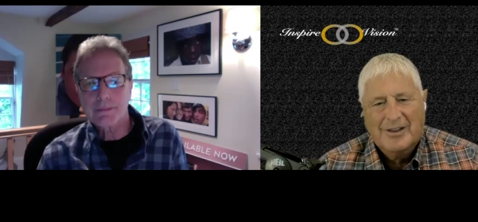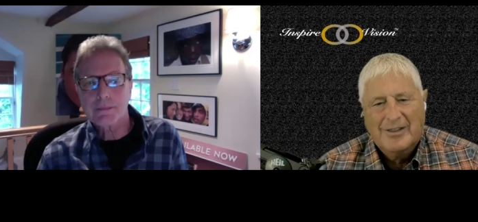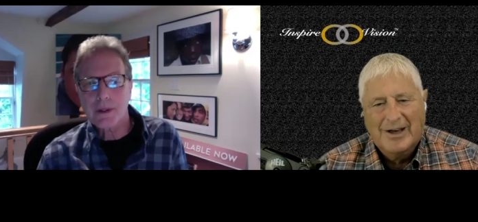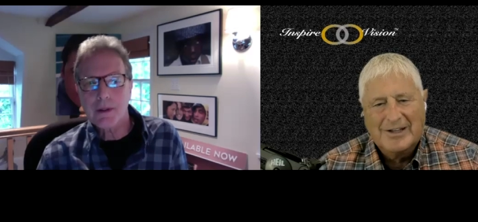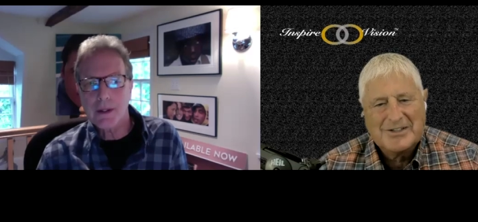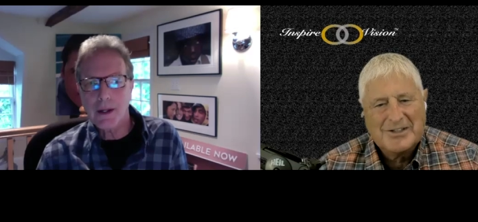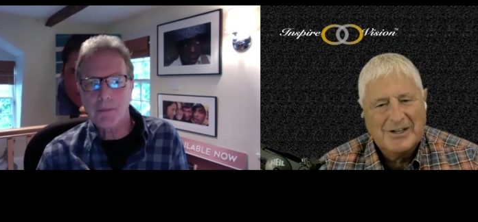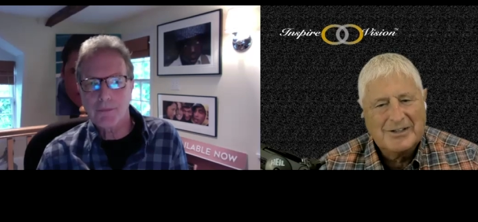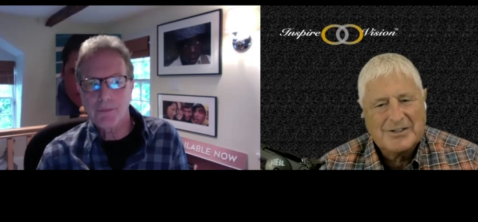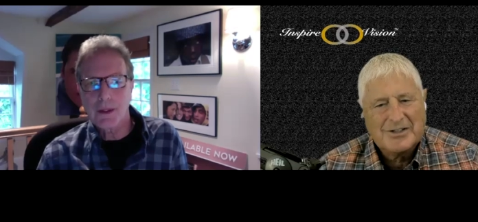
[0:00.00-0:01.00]
Speaker 1: that yeah.
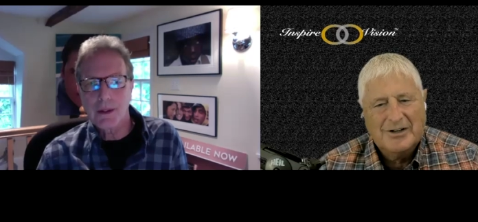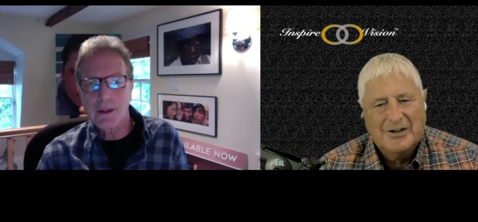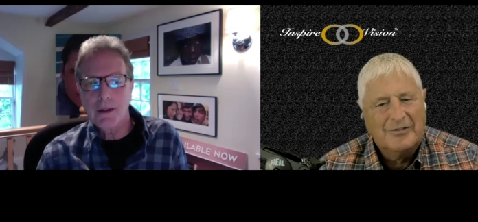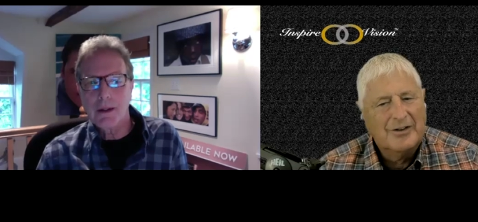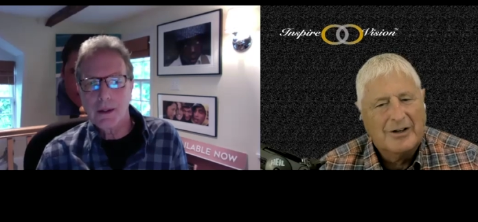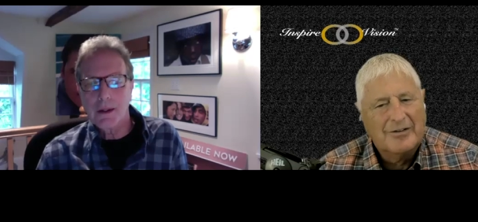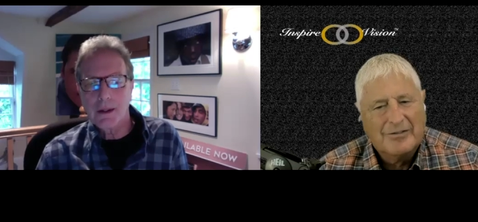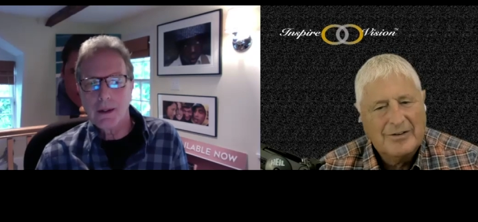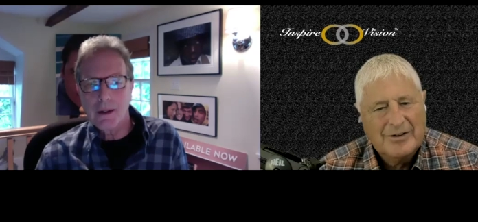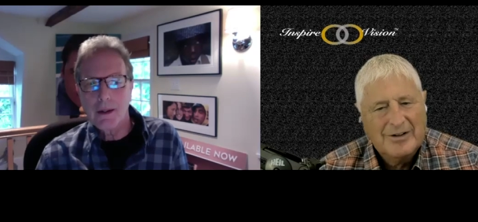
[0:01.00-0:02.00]
sense of
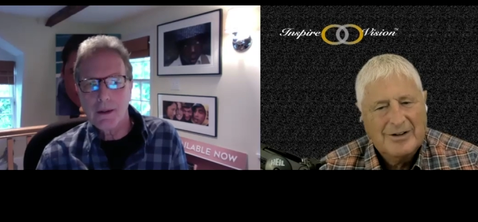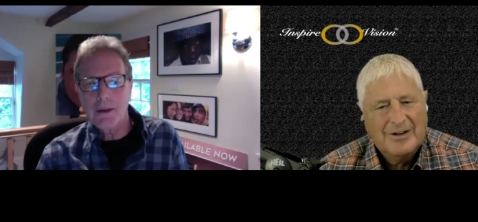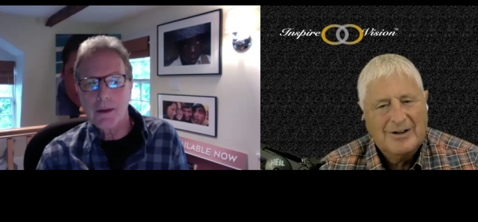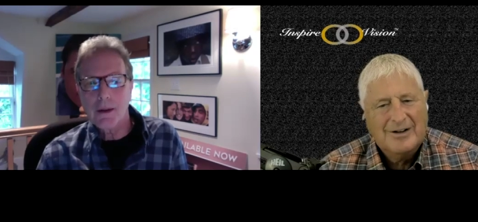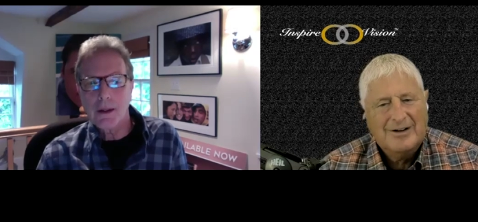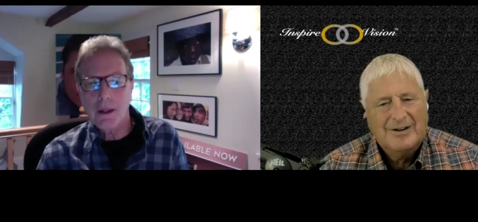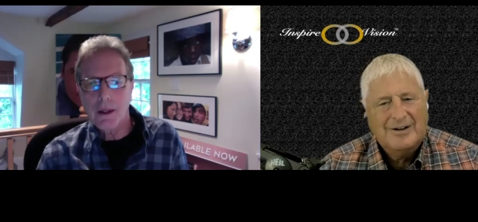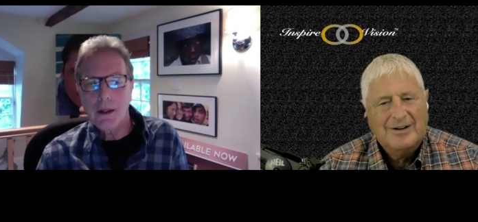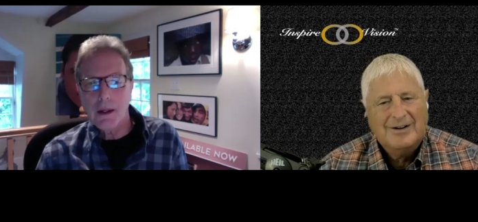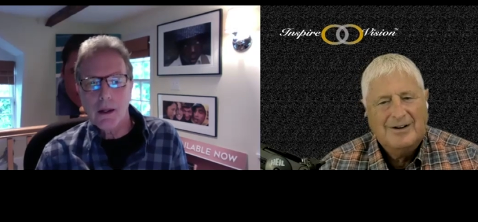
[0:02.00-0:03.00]
love.
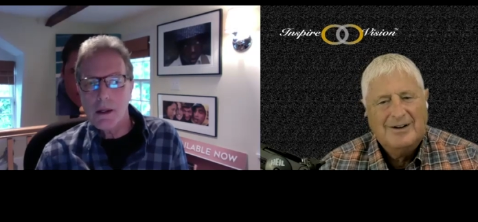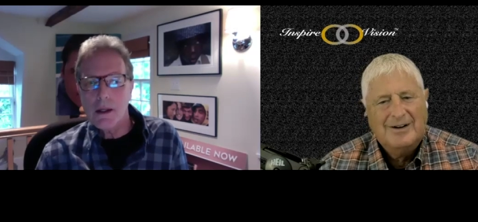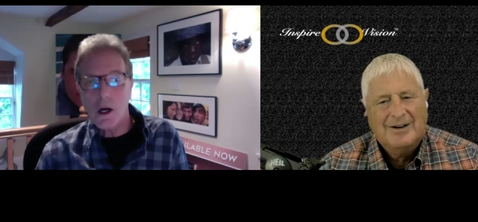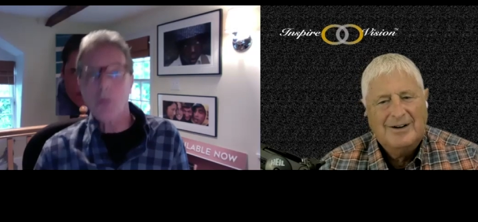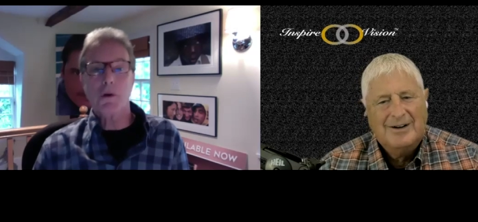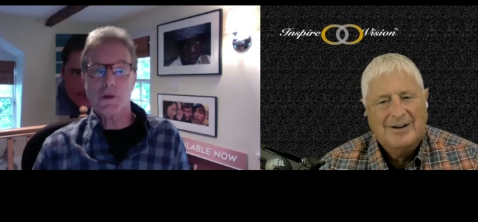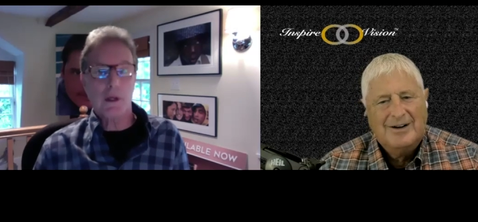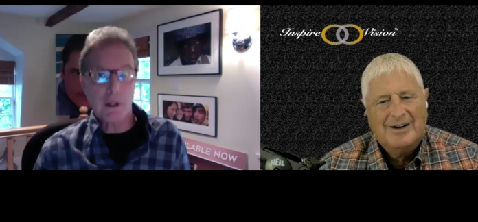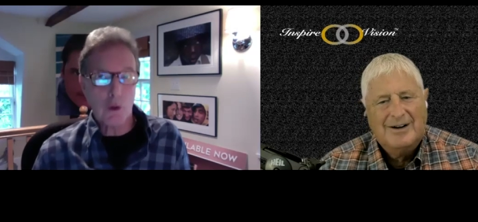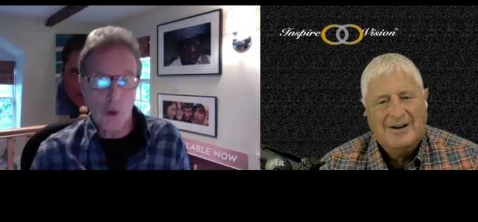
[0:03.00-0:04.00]
Speaker 2: Yeah, almost
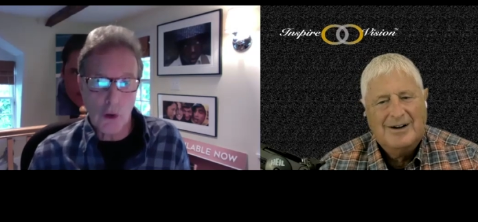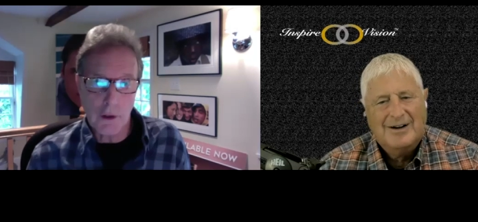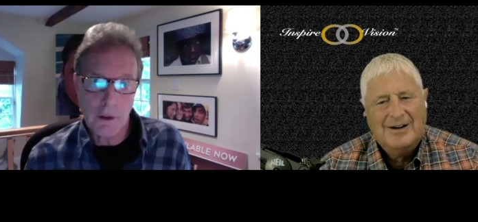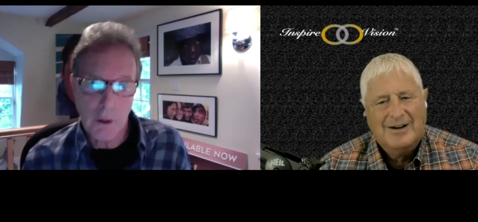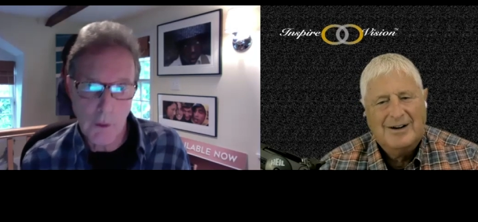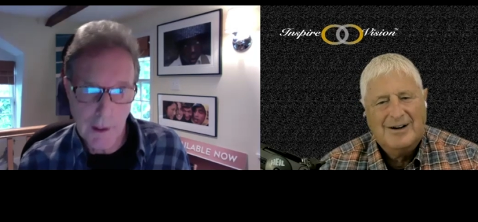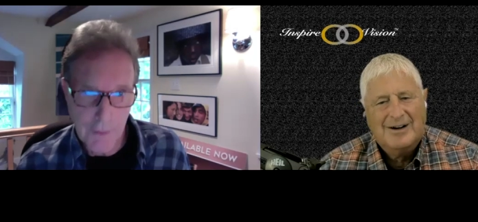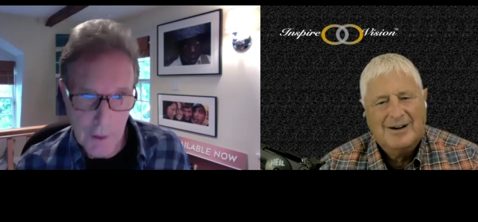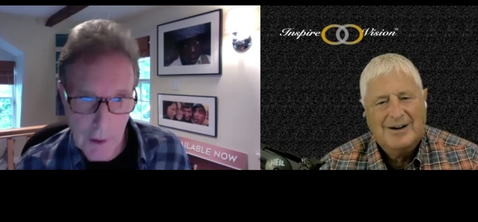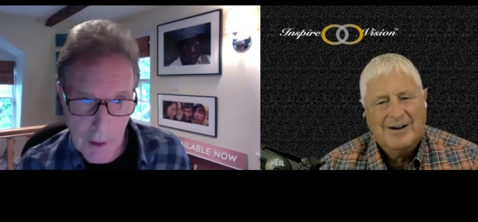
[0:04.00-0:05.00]
like an aura around
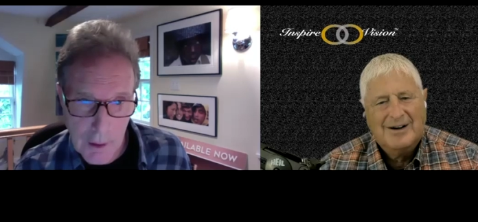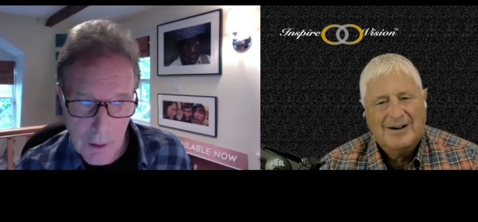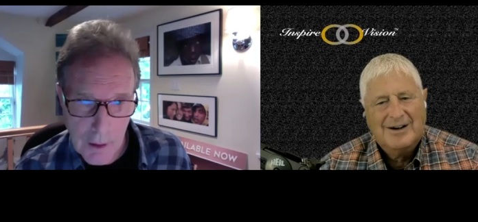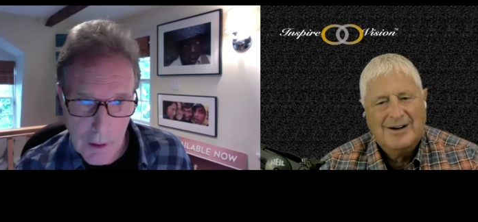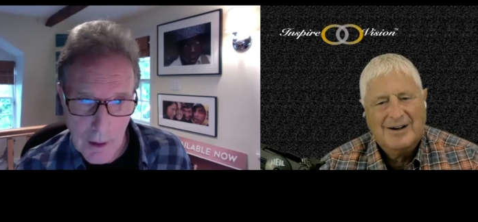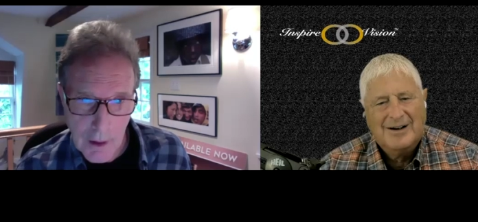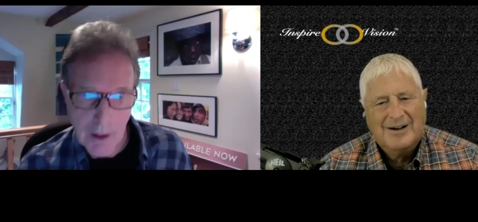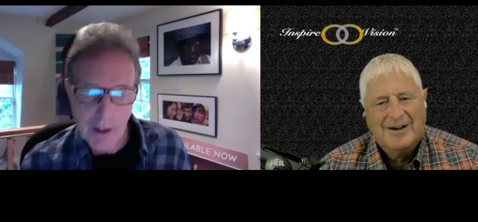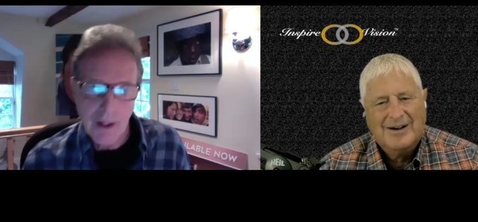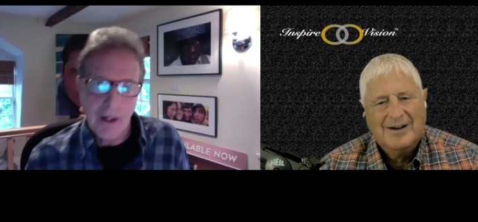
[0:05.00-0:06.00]
the guy.
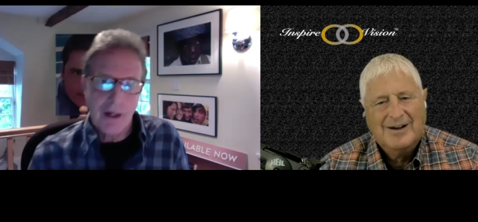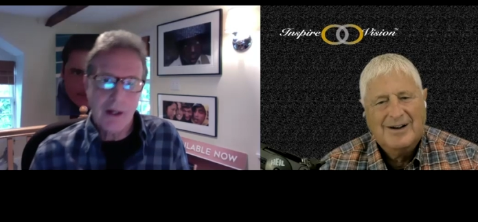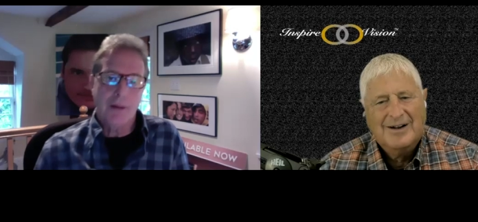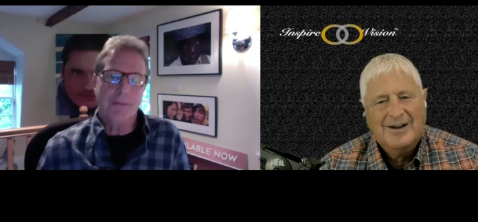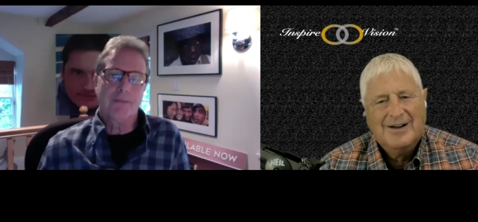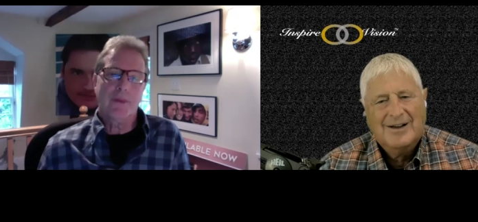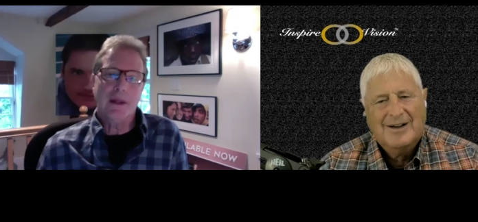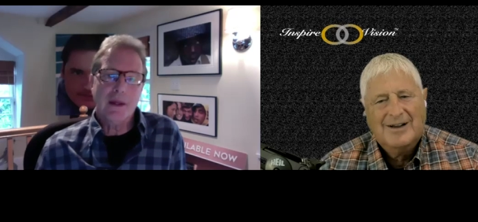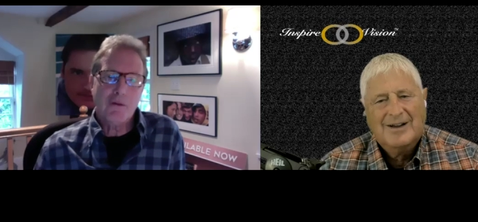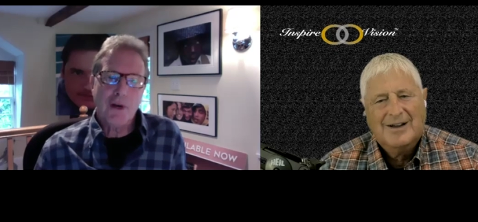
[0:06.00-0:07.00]
Um,
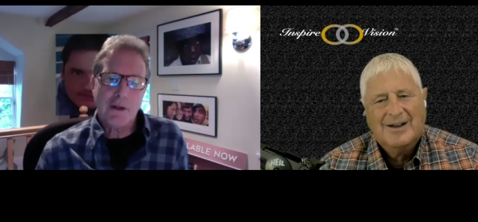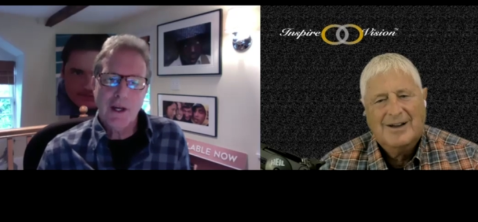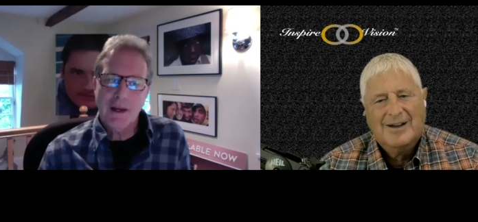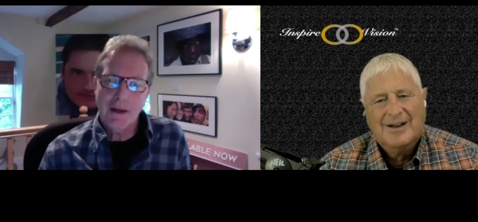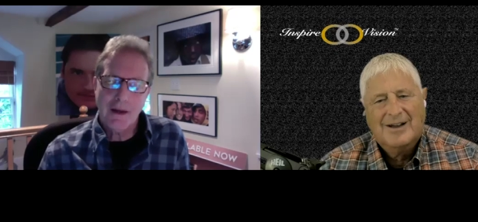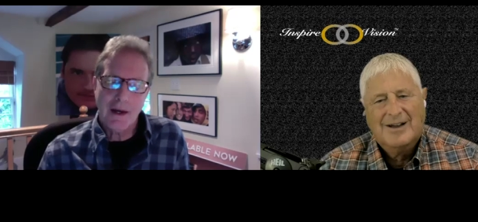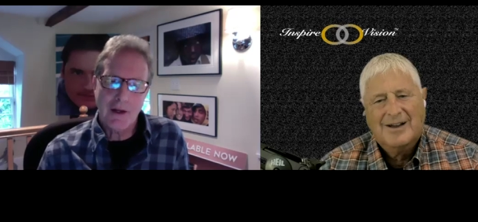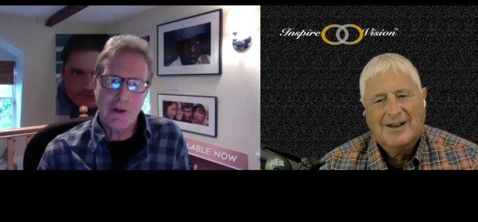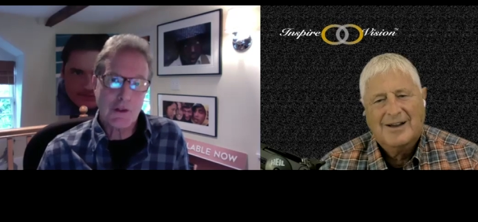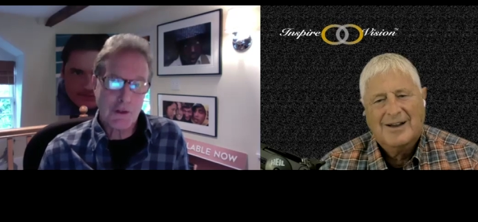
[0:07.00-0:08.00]
in fact, I
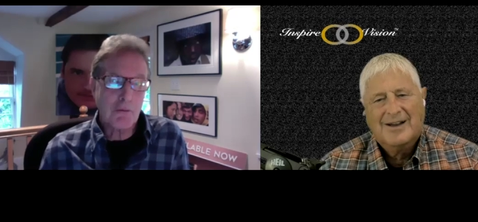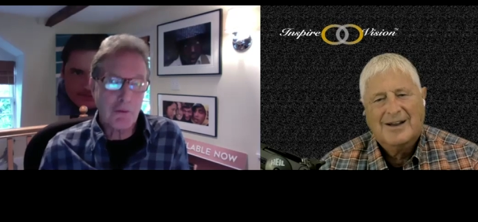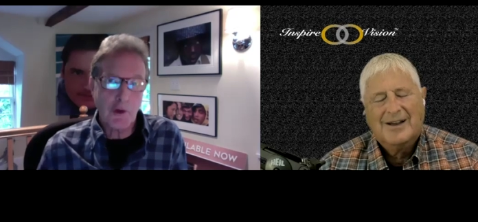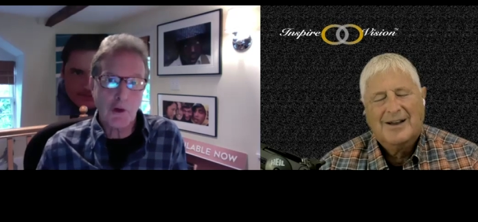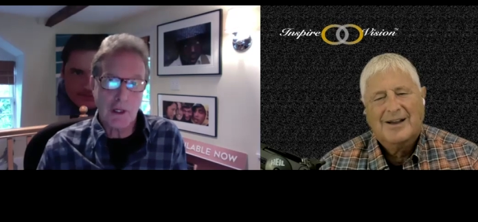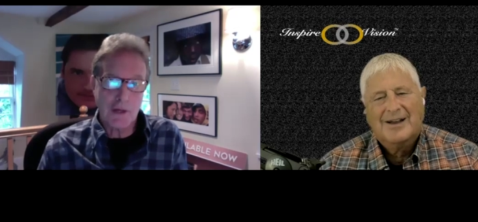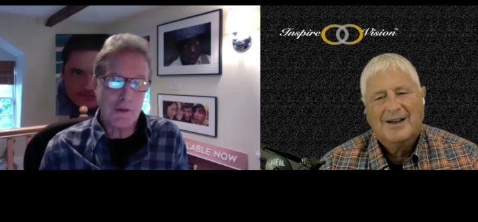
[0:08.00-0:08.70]
took some photographs